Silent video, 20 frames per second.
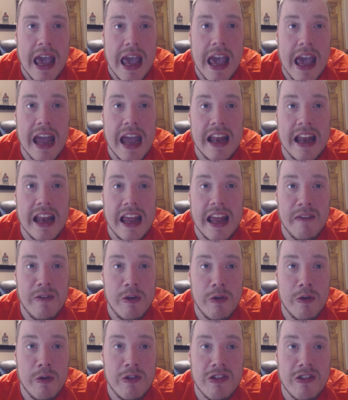And
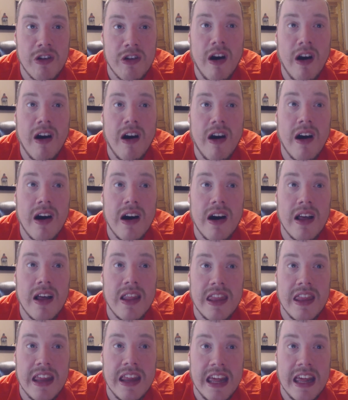if you saw
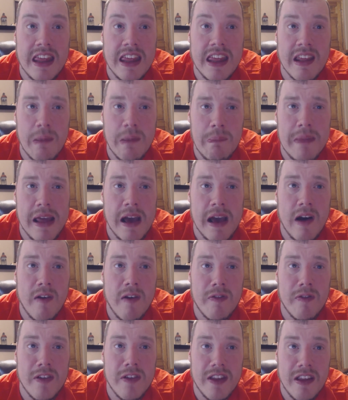the
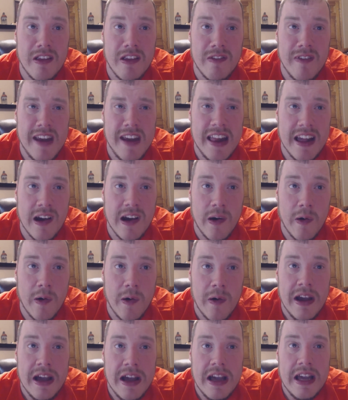thumbnail for this video,